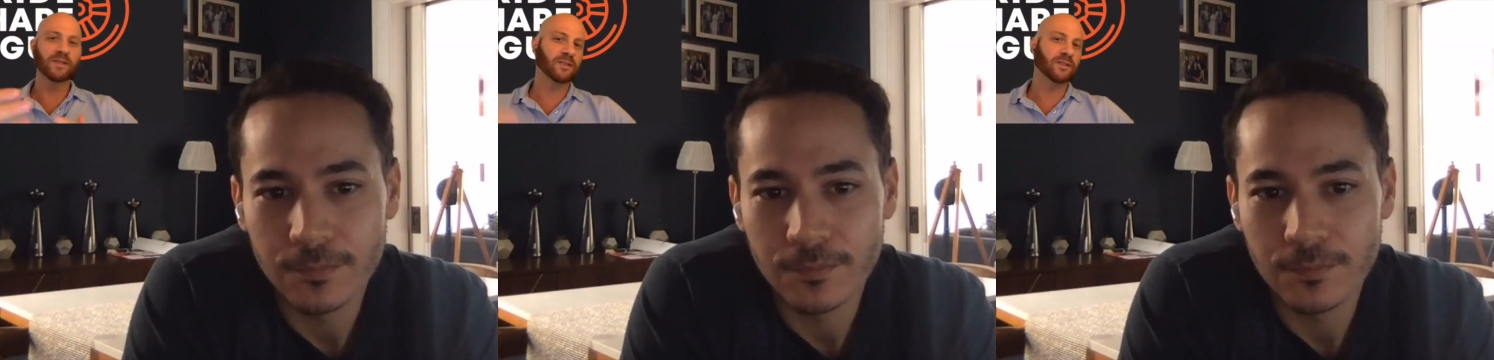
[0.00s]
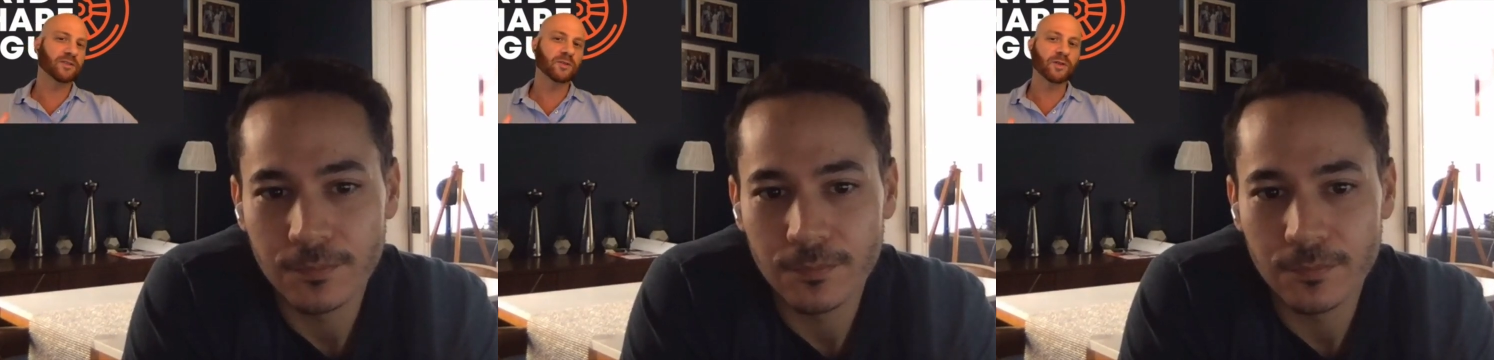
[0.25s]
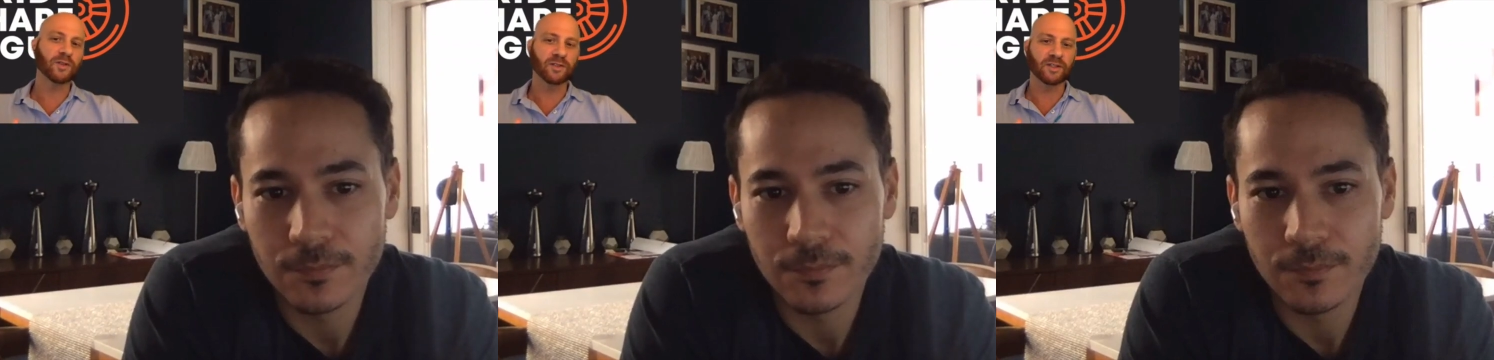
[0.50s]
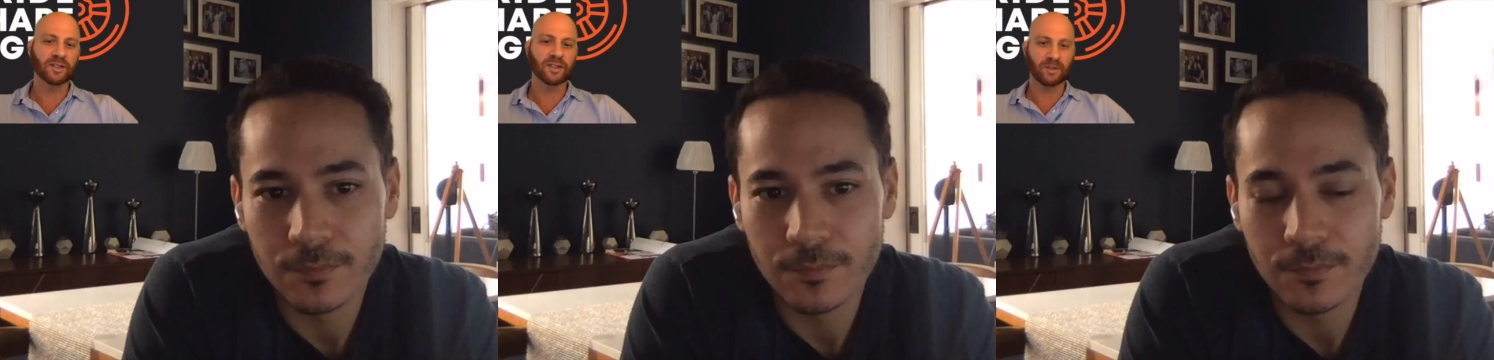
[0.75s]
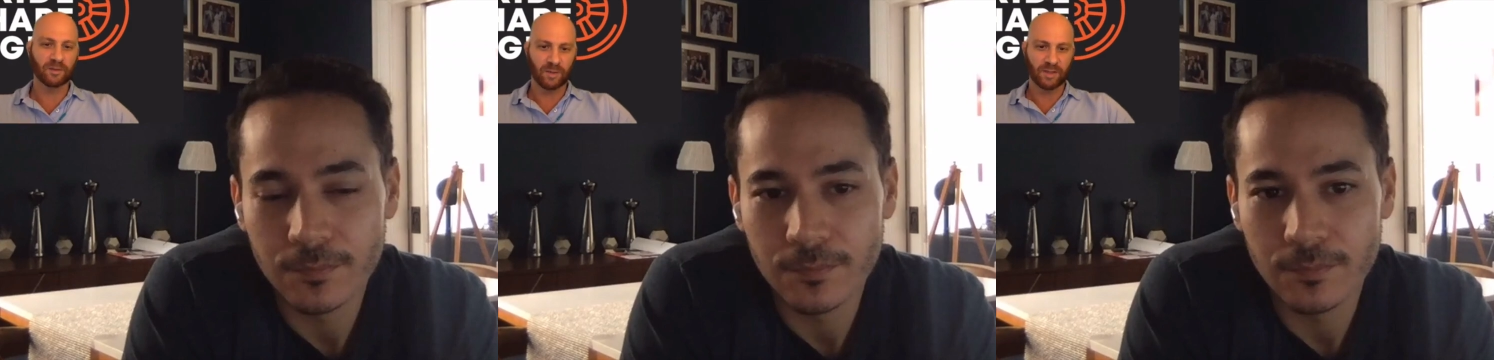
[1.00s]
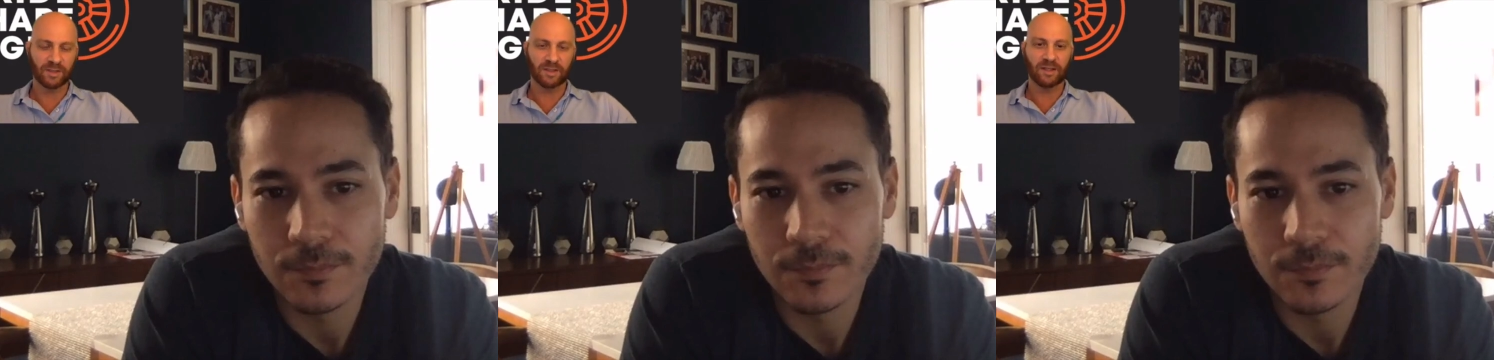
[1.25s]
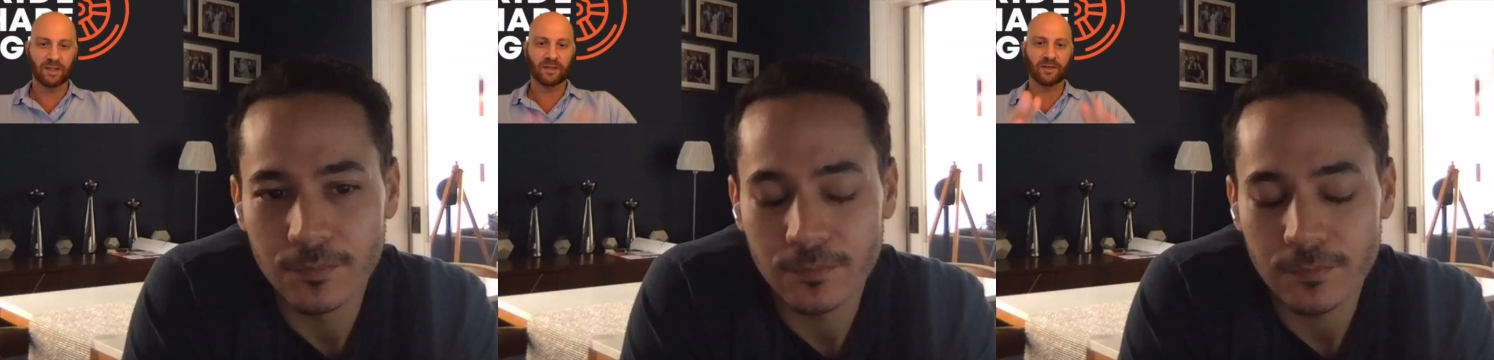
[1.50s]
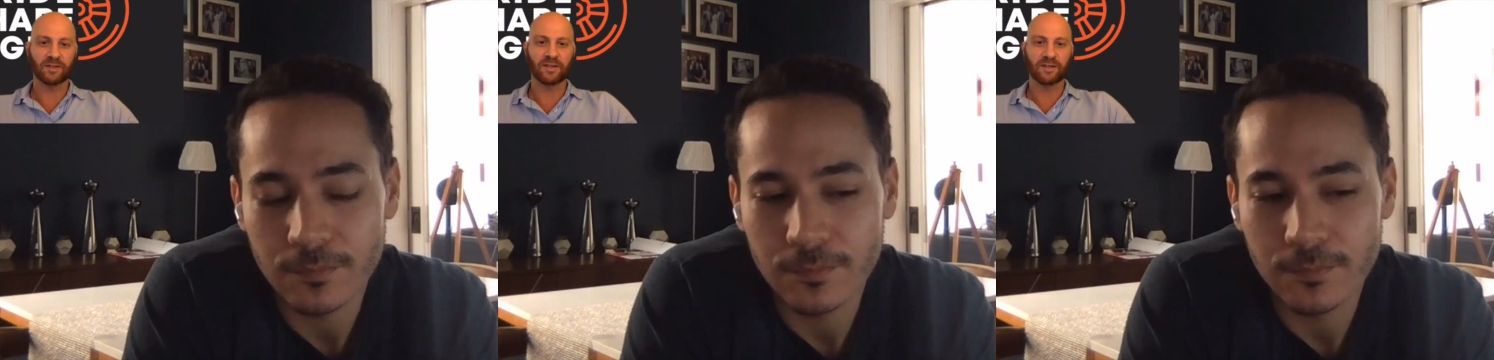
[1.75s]
Speaker 1: a little too early, and when is it like,
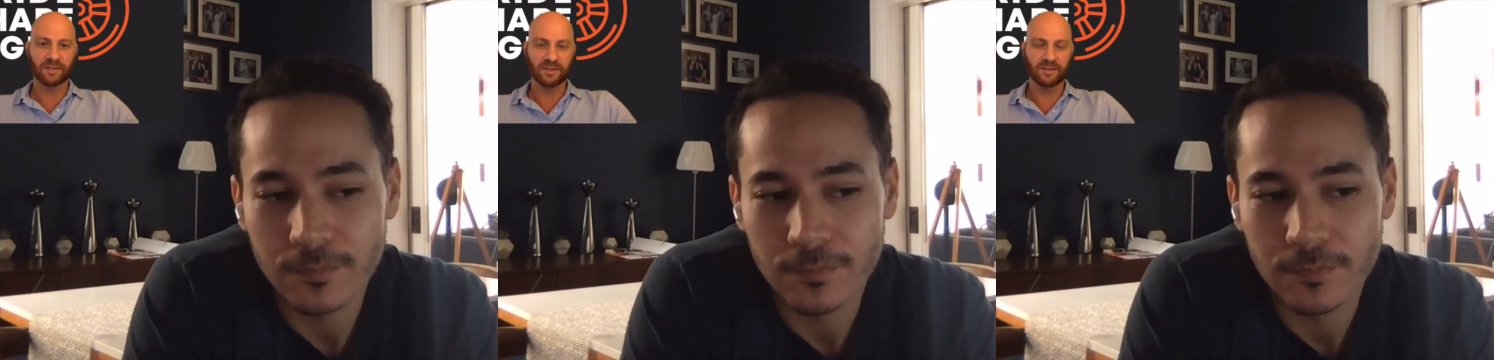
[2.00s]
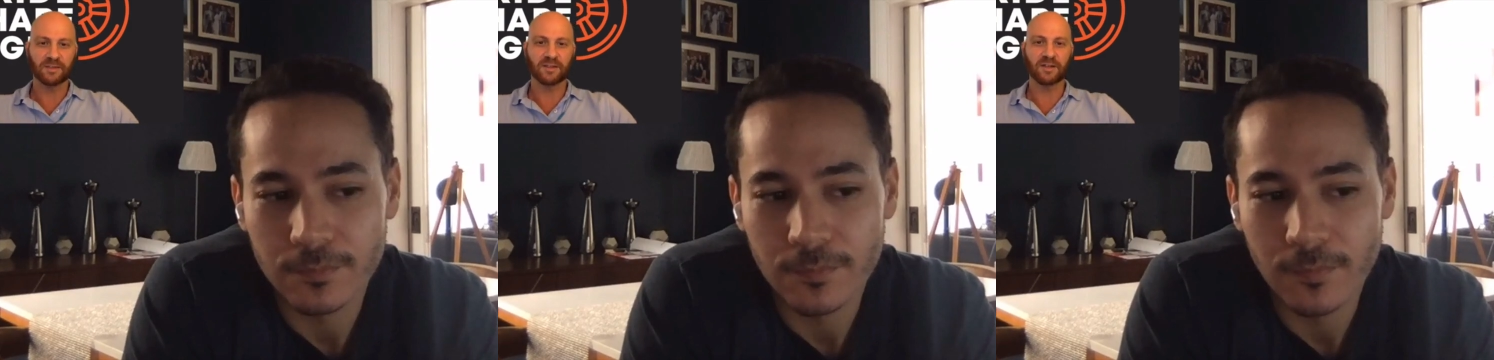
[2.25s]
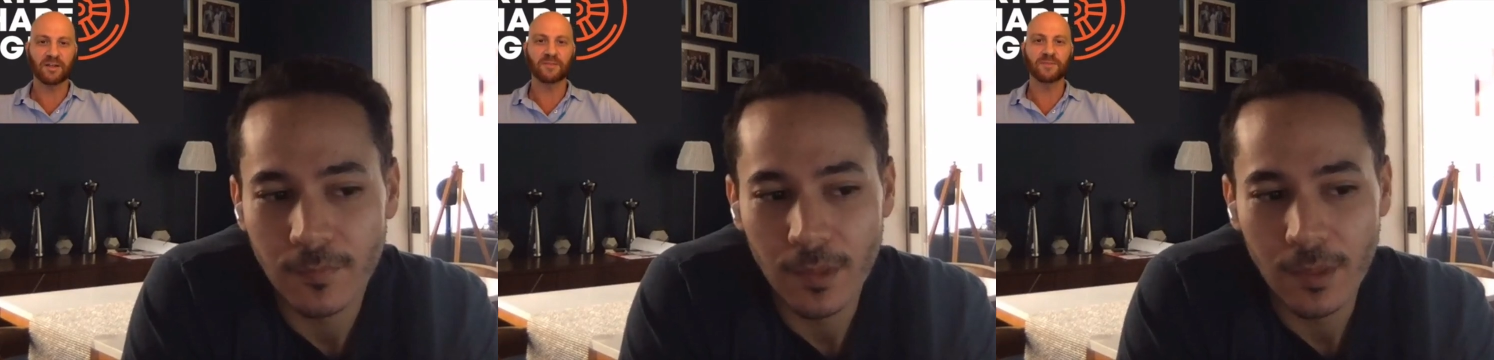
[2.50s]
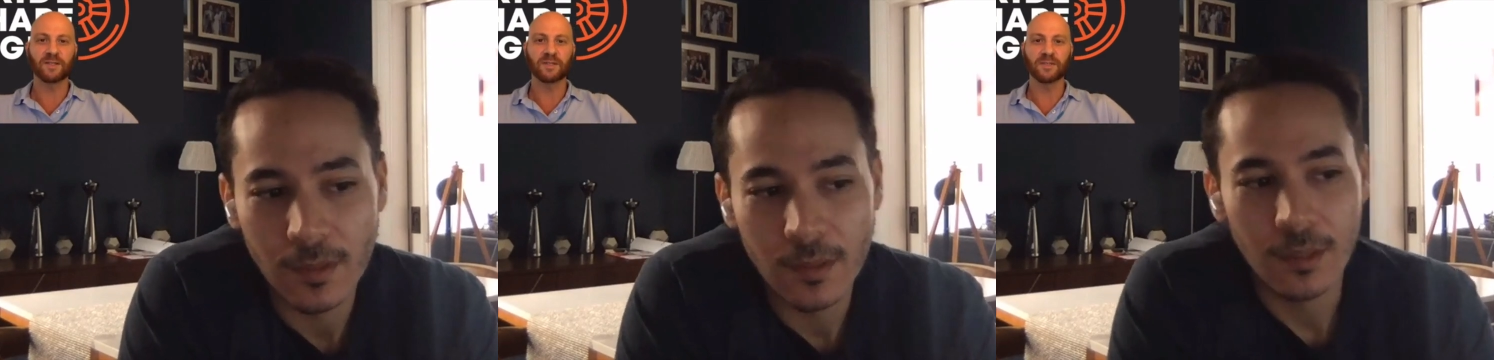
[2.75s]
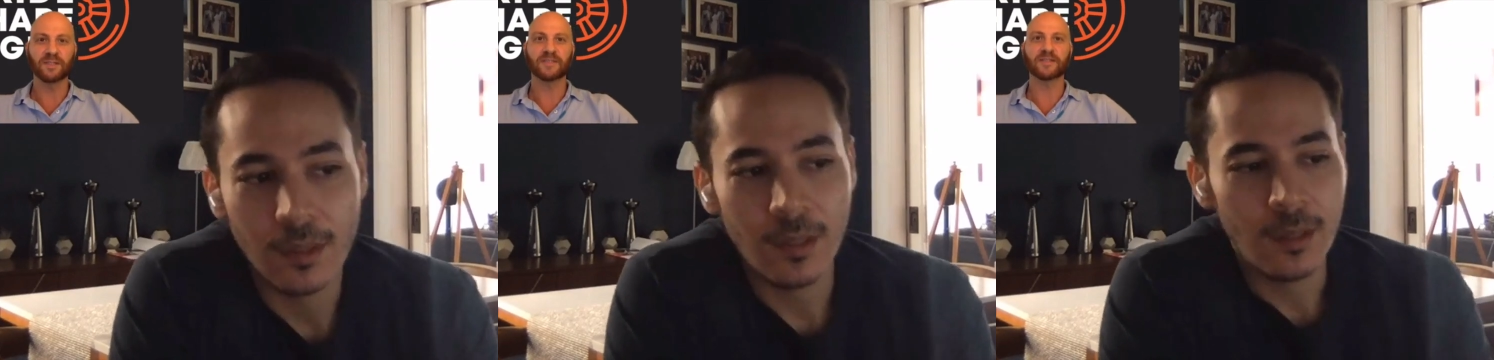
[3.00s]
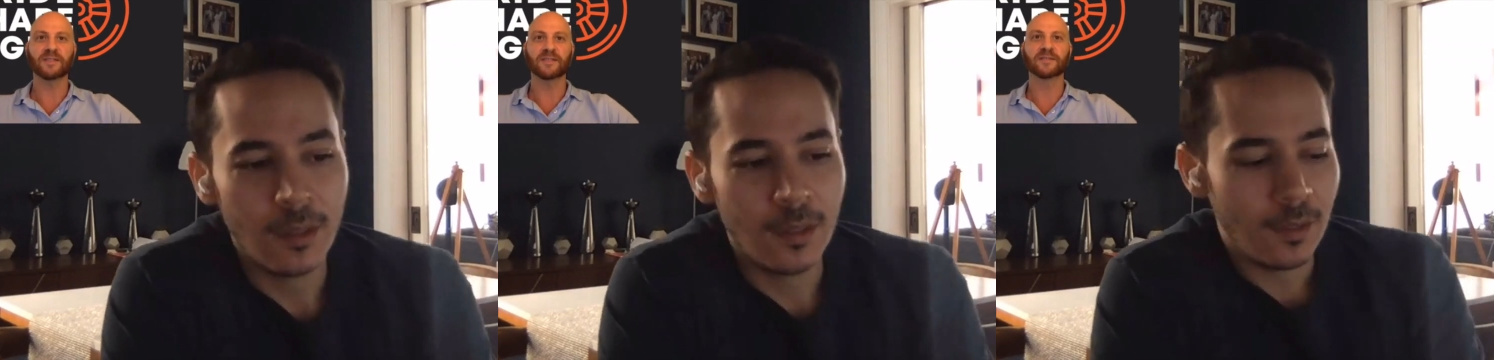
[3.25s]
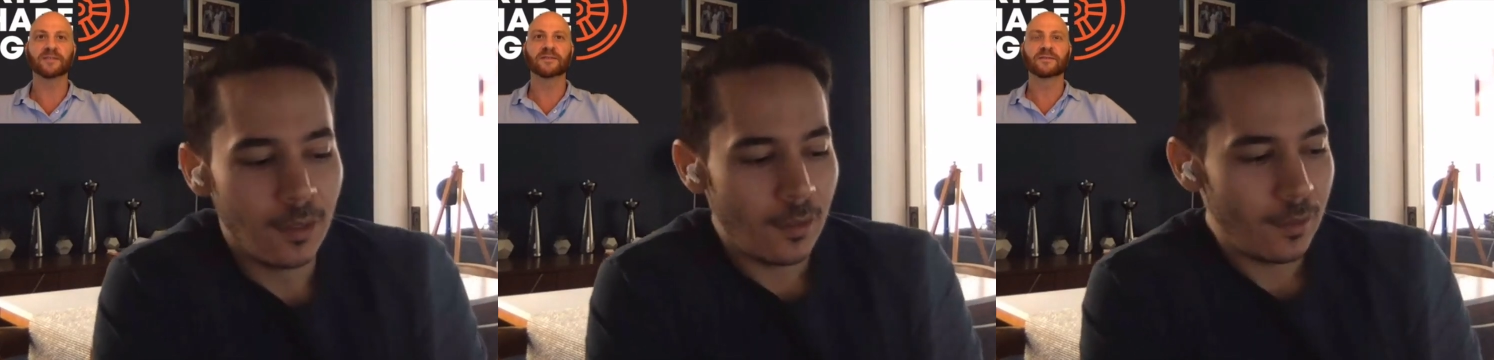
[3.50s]
okay, this is the time that it makes sense?